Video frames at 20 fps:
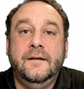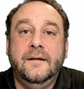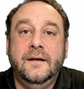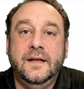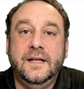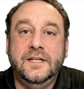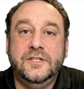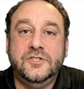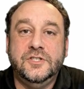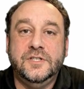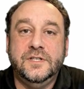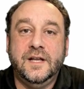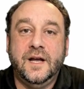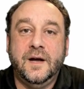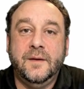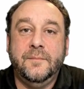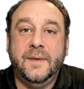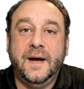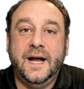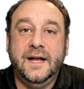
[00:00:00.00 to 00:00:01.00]
It should
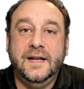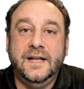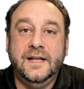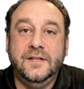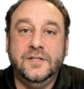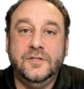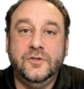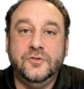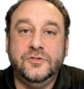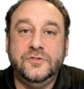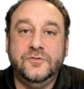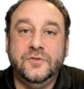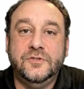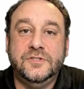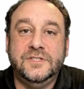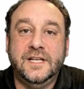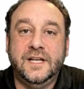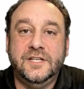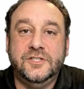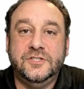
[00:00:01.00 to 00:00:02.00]
come back in useful
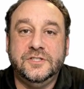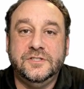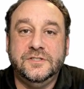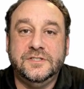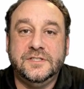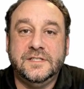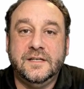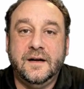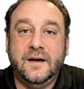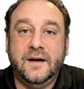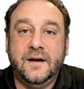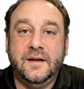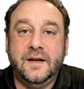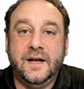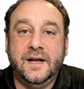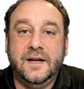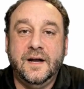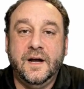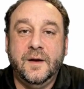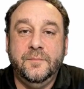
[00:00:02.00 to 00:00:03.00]
sections
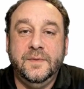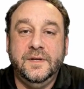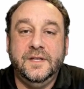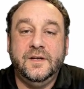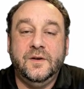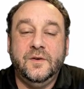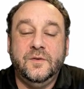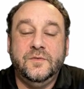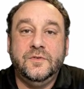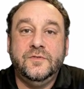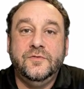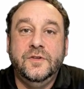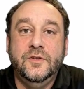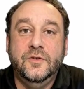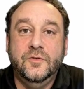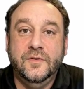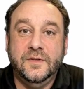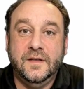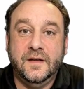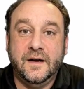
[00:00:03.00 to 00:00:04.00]
like company
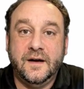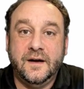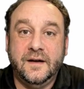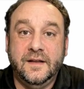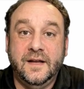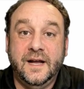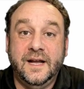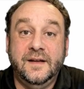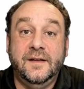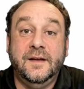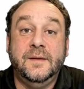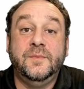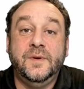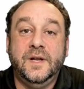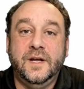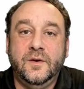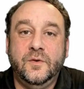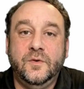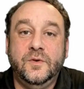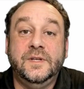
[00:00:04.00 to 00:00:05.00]
overview, likely
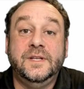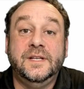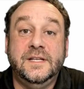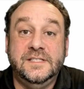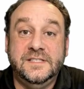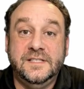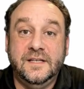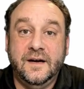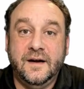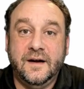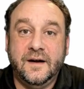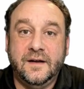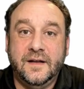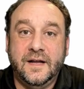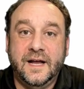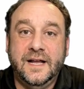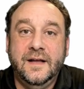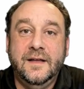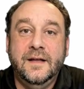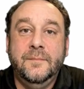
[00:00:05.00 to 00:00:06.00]
priorities,
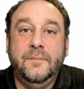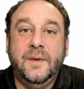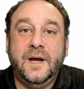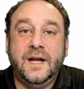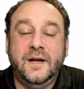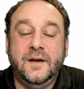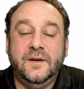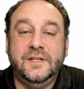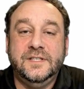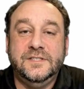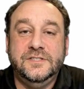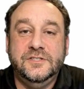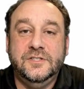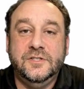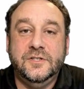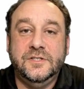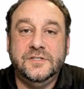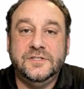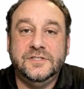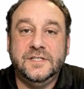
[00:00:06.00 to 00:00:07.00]
likely buyer
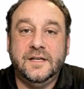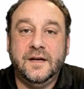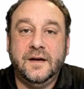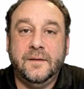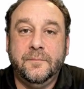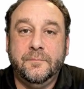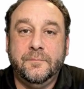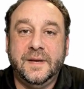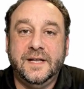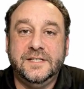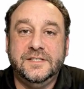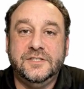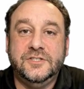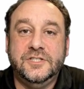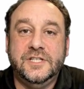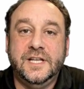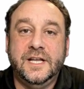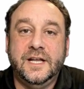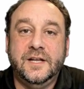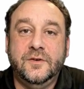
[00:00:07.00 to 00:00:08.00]
concerns,
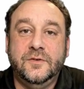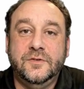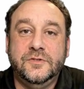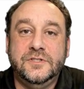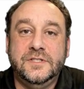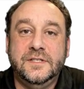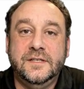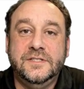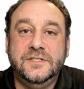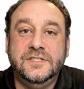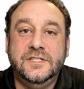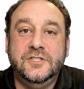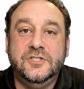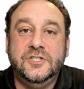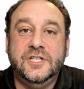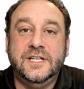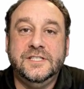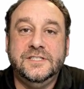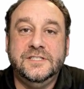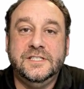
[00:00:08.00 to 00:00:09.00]
messaging angles,
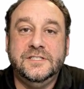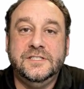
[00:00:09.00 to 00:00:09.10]
suggested